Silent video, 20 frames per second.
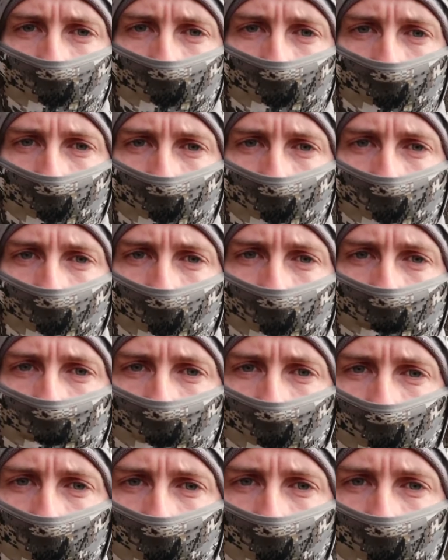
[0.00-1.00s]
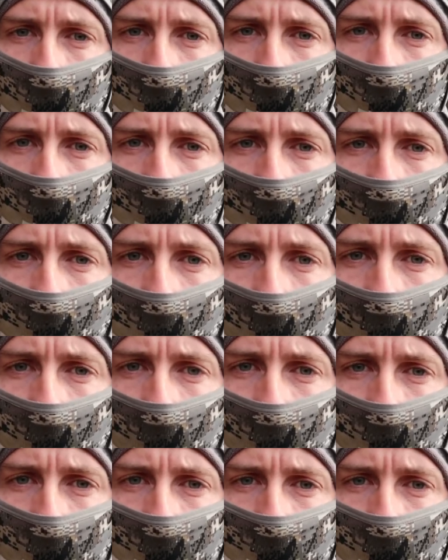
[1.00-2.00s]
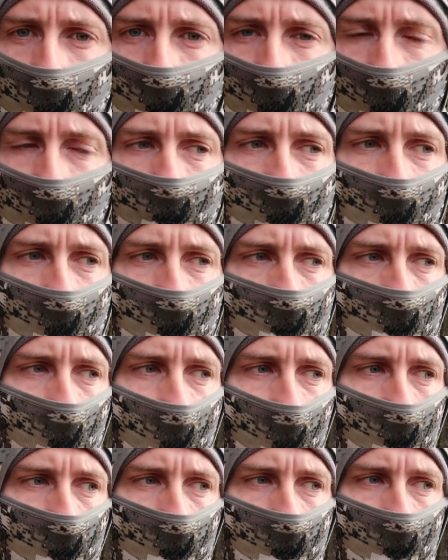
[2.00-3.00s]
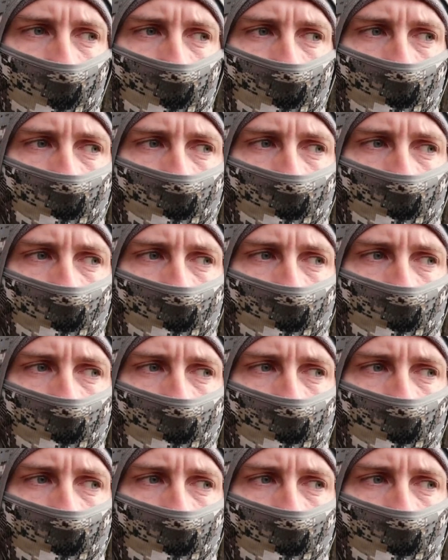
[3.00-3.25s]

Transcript: so you don't have to carry a separate face mask.